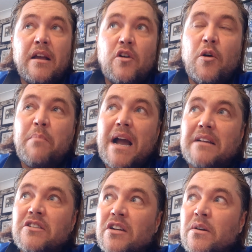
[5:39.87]
going
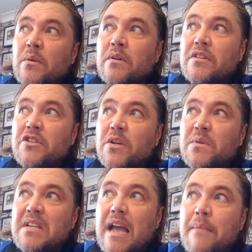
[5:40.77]
back to the
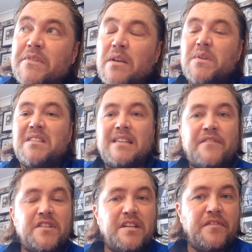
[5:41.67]
two times, it was
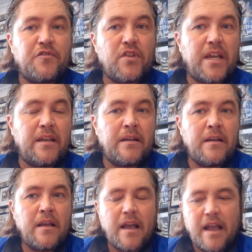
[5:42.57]
73.
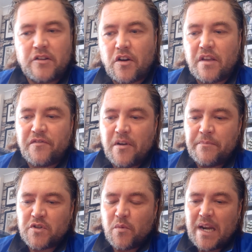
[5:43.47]

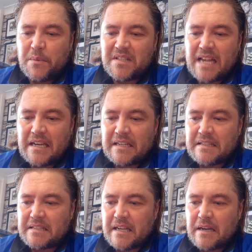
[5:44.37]
So when he was
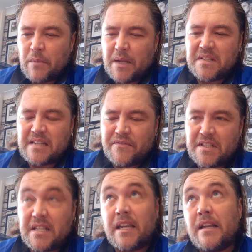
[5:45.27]
sentenced in, when he was
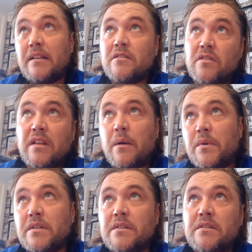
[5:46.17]
17, so that
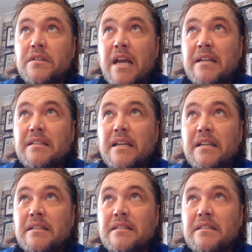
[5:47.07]
was
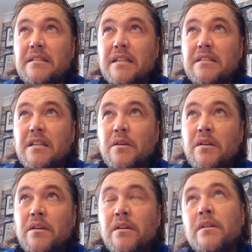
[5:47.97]

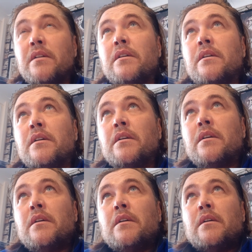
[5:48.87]

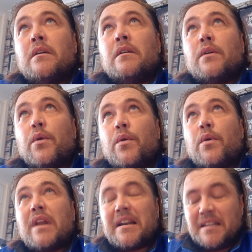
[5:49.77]

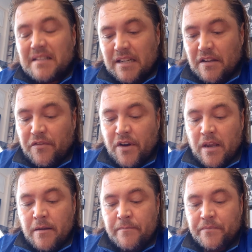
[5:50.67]
1963.